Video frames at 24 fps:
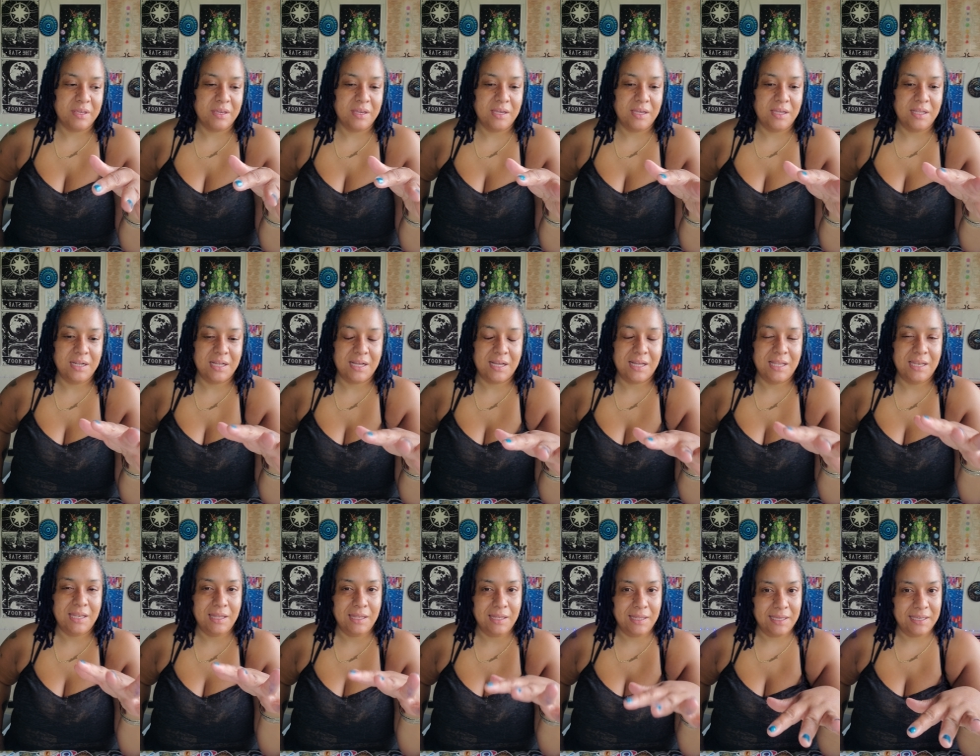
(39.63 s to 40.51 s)
And
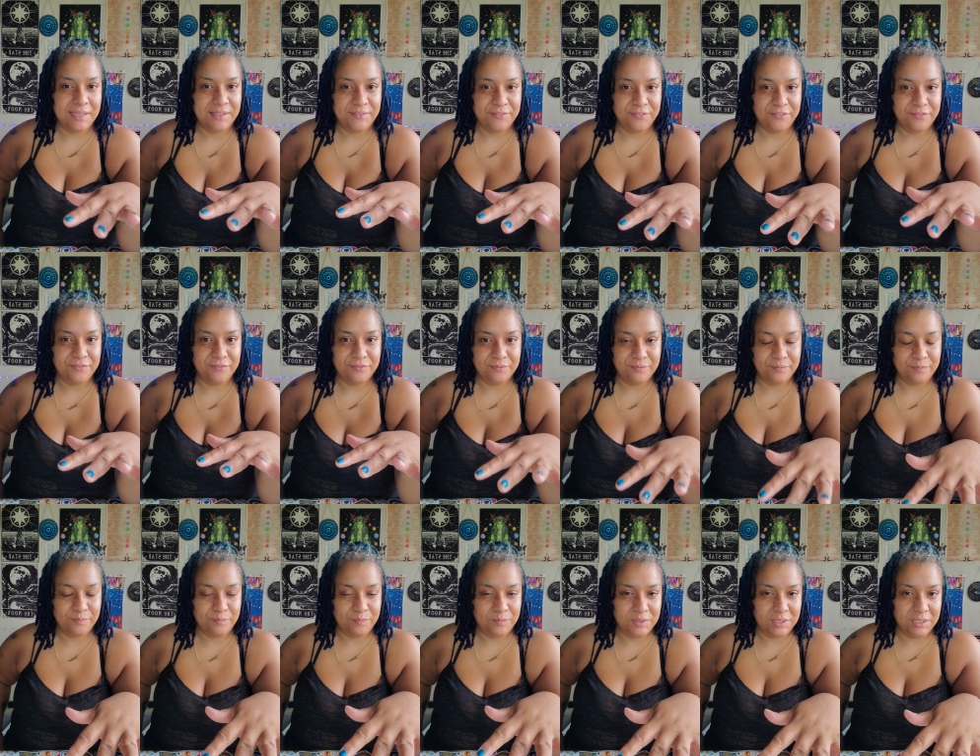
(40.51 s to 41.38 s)
I left
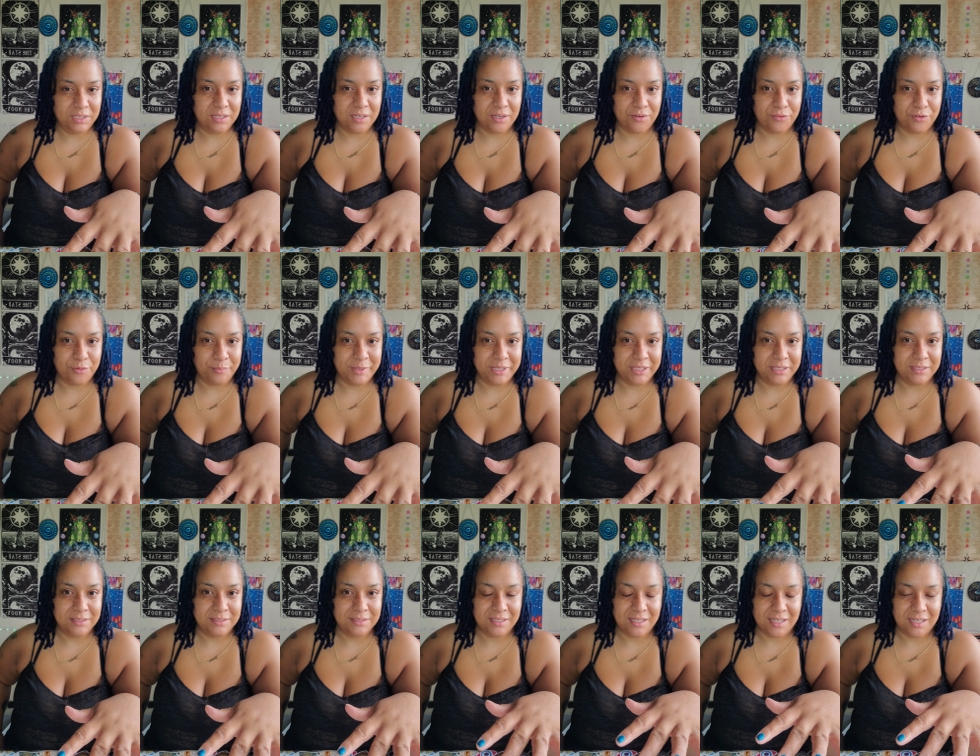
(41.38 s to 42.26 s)
the
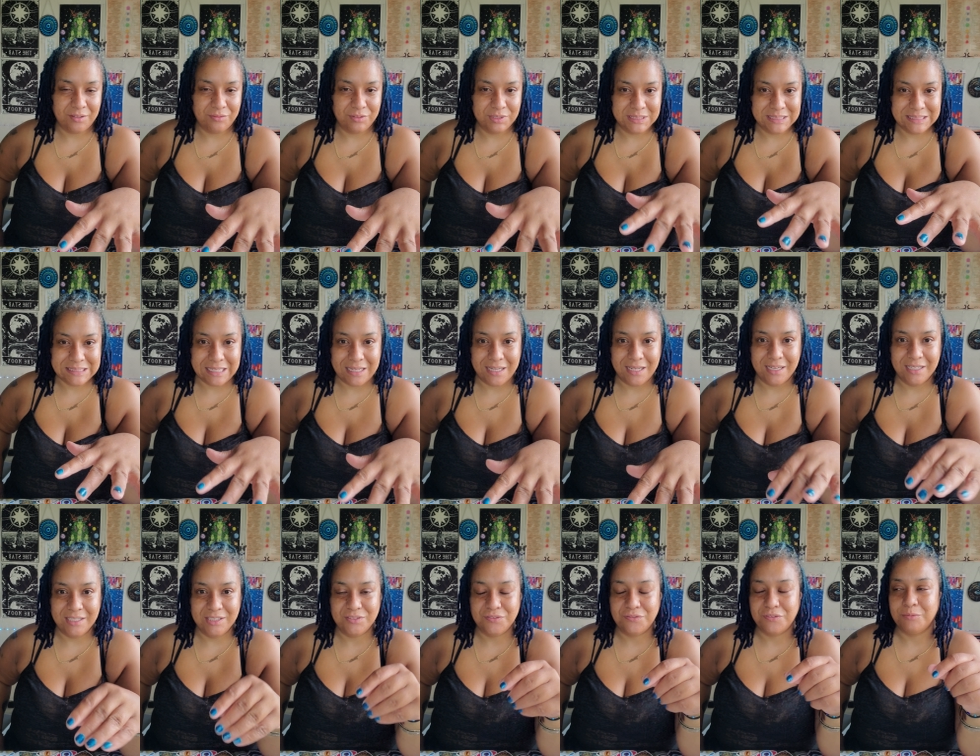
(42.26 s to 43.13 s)
government. I
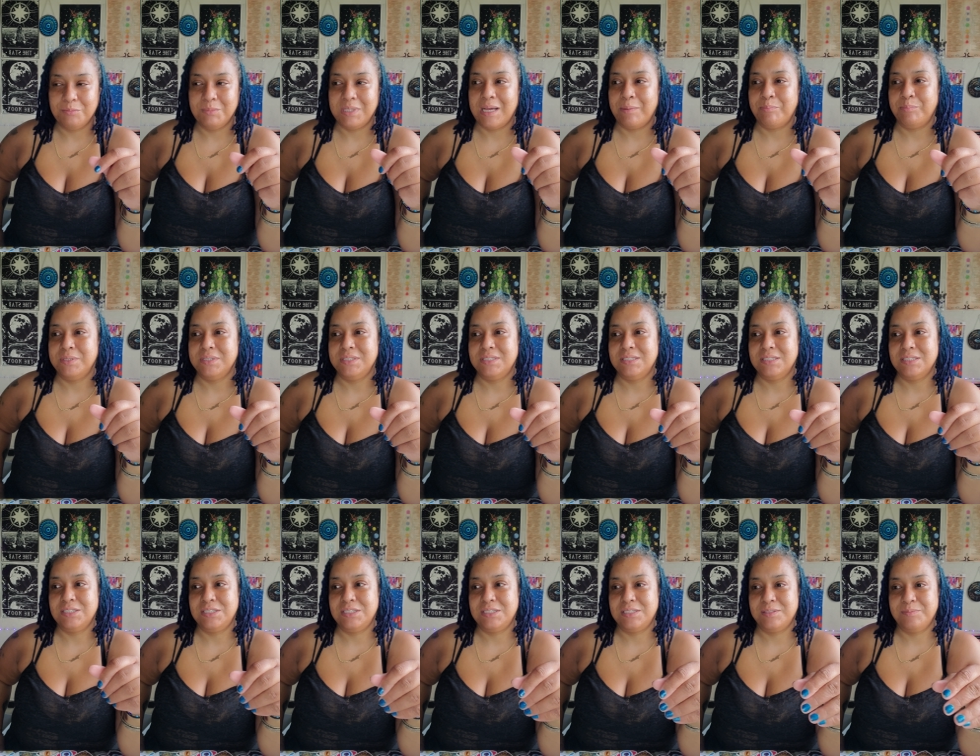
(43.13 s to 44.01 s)
resigned from that
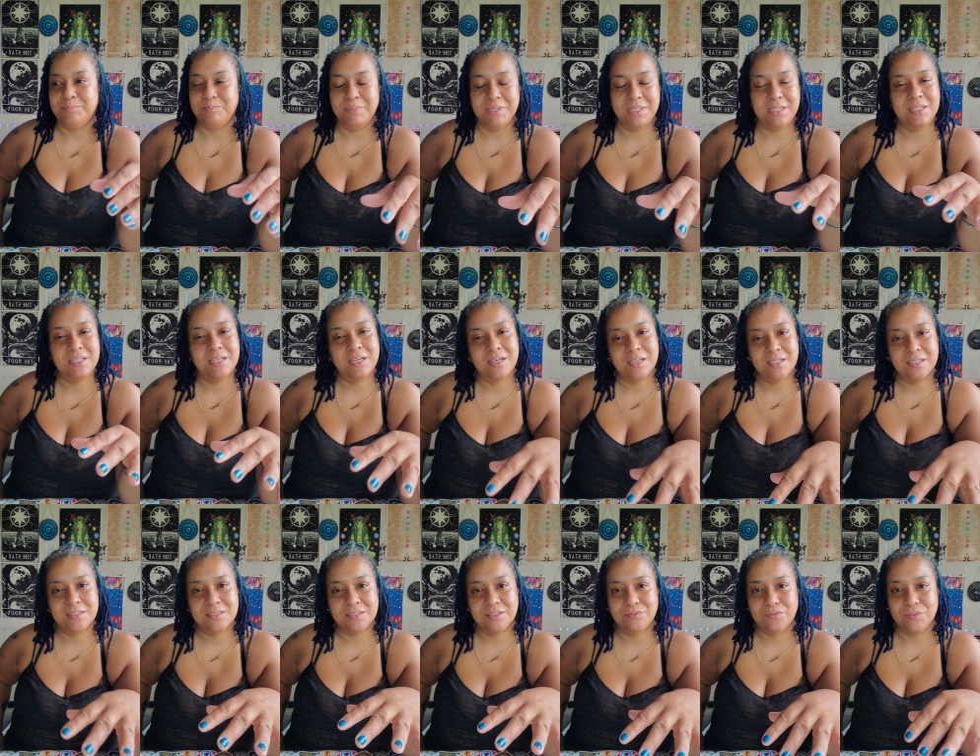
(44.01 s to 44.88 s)
position
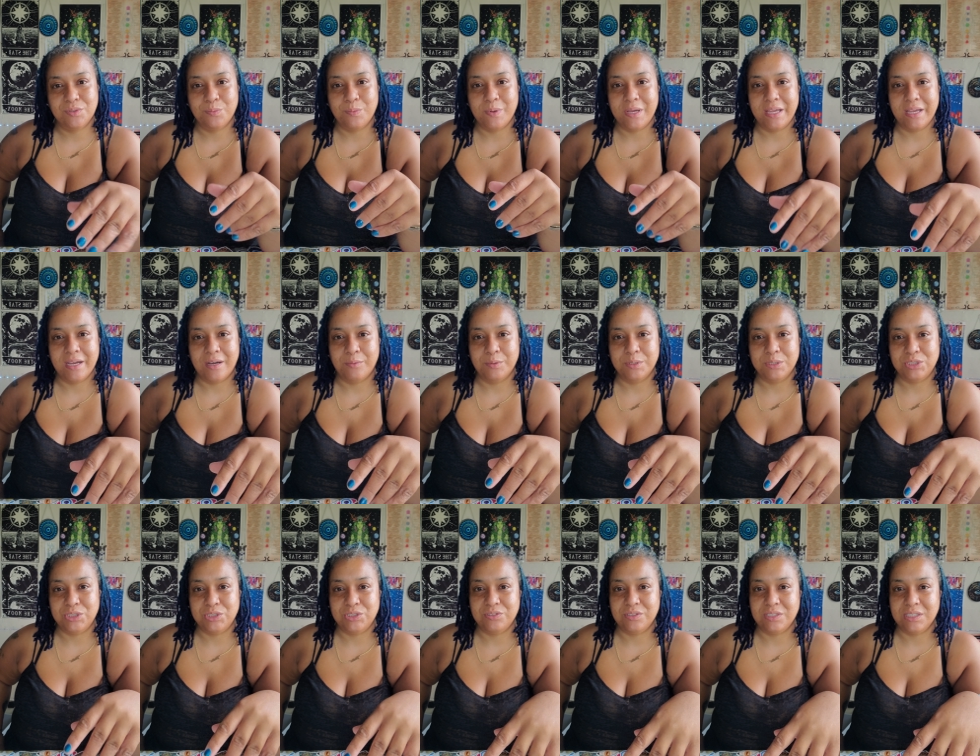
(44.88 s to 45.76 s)
because of the way I
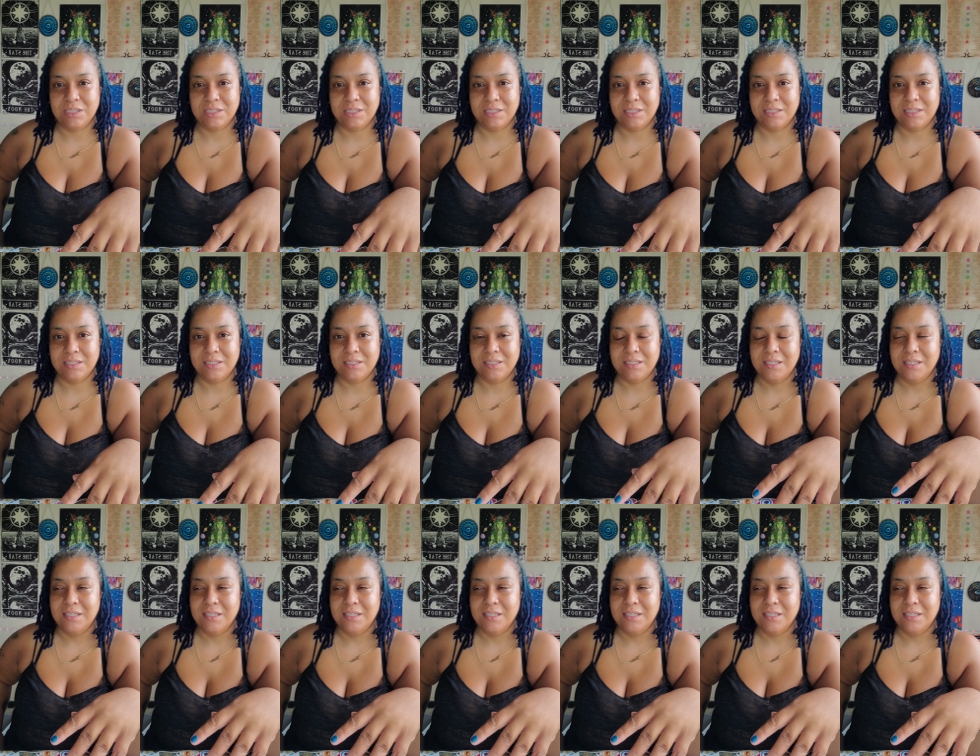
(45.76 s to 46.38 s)
was treated